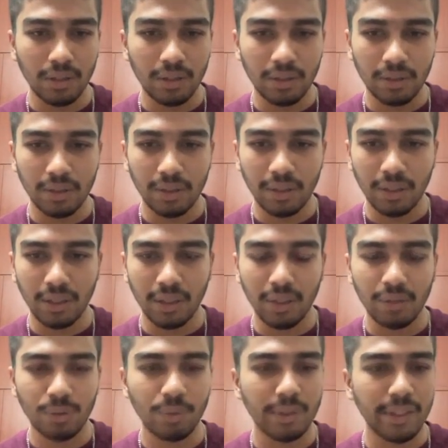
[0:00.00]
There are
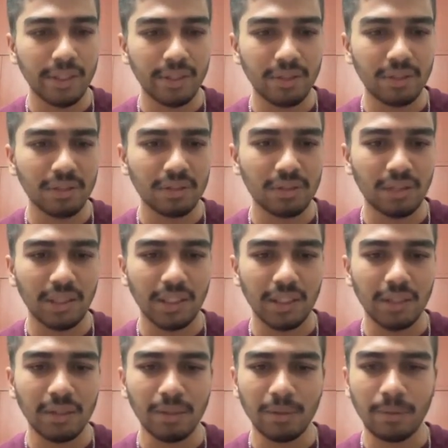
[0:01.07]
no errors
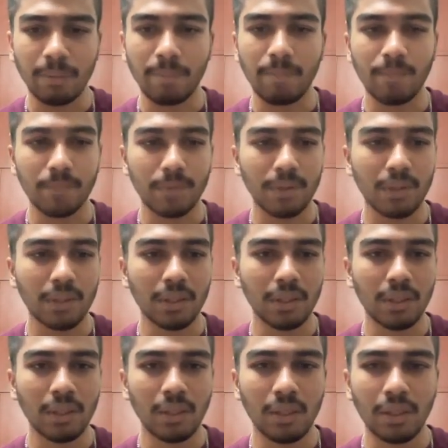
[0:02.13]
either.
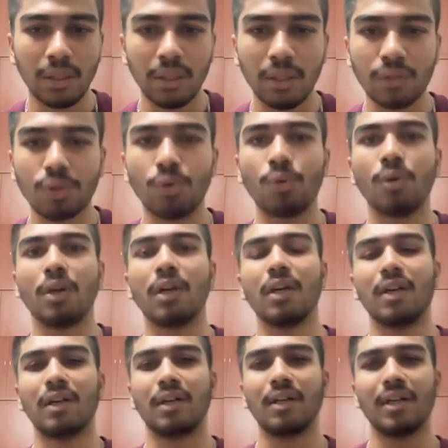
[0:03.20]

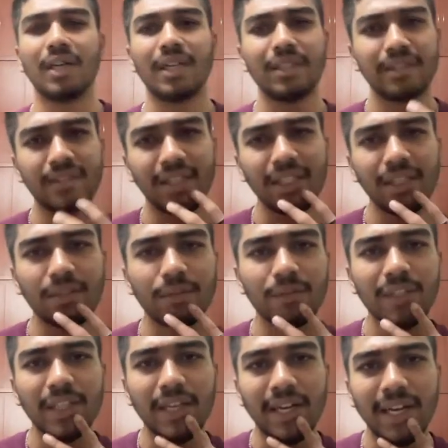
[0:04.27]
So I think
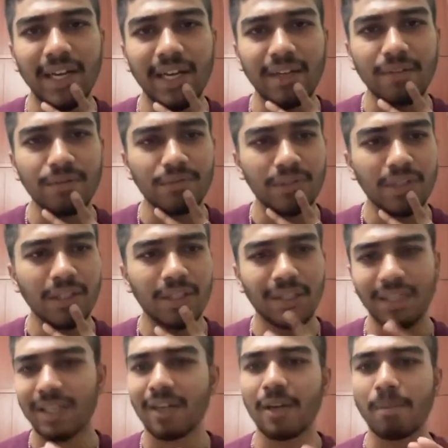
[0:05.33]
we have a
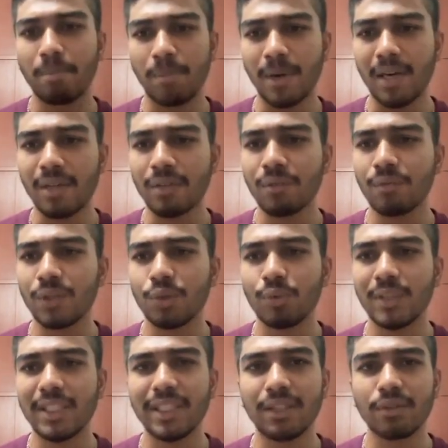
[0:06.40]
little bug which we
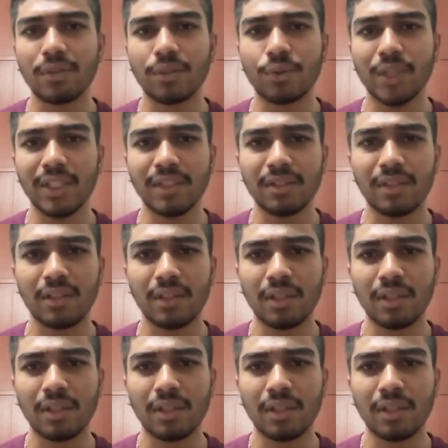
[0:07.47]
need to address.